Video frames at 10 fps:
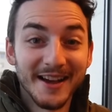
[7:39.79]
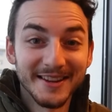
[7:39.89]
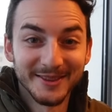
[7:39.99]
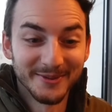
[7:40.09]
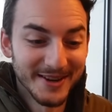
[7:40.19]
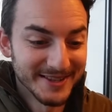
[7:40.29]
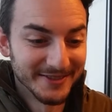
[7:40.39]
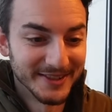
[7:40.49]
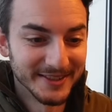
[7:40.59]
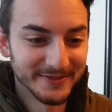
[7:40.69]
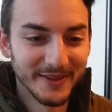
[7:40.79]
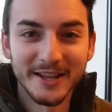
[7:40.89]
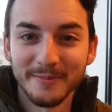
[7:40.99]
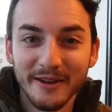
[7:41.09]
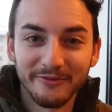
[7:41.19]
I get the rest of it.
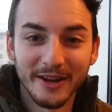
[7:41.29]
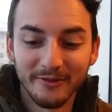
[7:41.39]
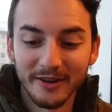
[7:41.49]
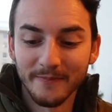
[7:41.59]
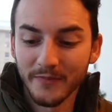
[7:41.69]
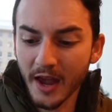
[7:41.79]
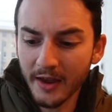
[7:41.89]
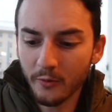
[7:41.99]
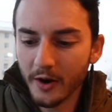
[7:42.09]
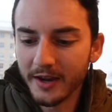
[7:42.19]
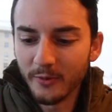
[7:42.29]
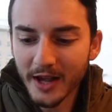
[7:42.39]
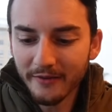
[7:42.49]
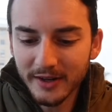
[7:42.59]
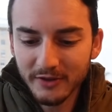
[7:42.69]
That's my favorite. And wait, we
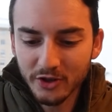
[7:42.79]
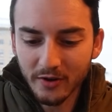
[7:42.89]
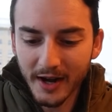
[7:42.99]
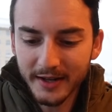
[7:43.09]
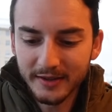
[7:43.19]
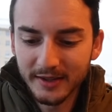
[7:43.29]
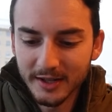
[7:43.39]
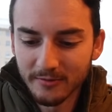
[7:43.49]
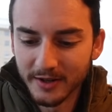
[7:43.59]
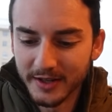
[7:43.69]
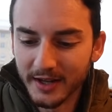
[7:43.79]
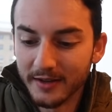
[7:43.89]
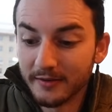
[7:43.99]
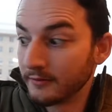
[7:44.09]
haven't even tried this one yet.